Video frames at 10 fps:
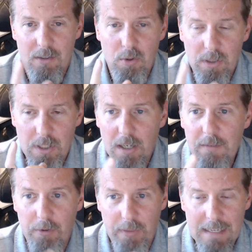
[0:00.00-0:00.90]
could
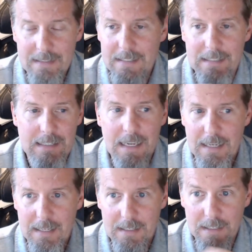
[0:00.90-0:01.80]
cover that
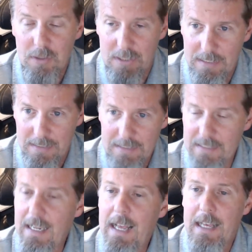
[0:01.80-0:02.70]
today, even to
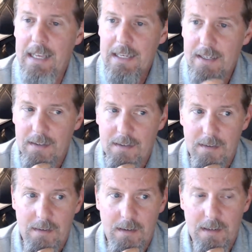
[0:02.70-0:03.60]
this day,
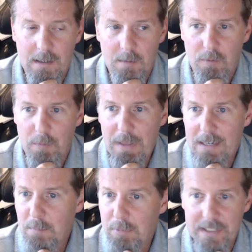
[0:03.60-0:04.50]
from
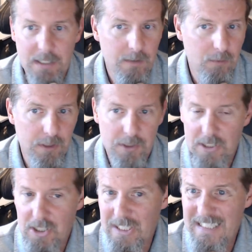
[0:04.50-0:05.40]
that complete coverage.
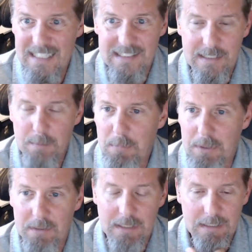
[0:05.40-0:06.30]
It's just that
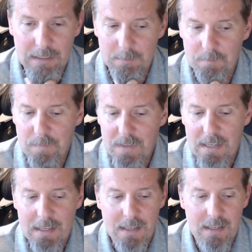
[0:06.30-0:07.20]
simple.
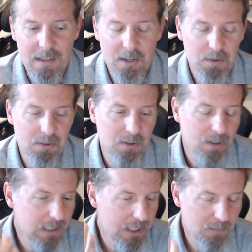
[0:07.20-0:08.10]

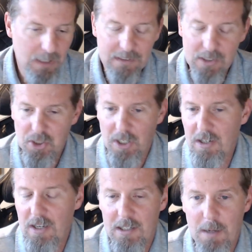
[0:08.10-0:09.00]
Certainly you've got the
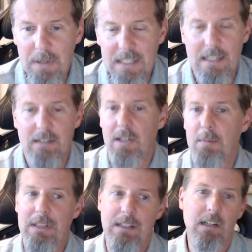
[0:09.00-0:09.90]
juggernaut companies out
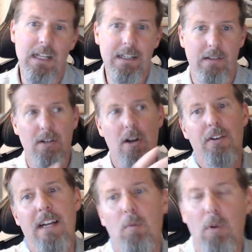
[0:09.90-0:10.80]
there, but they're
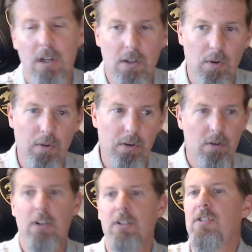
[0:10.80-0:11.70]
all network, or
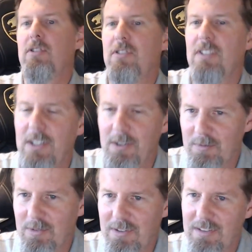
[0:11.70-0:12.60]
they're all
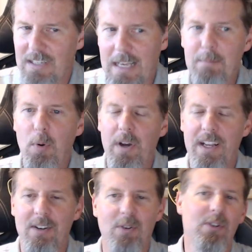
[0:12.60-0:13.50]

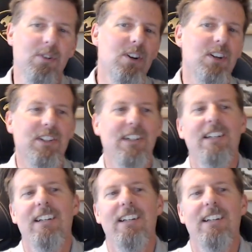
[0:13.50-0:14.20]
endpoint, or they're all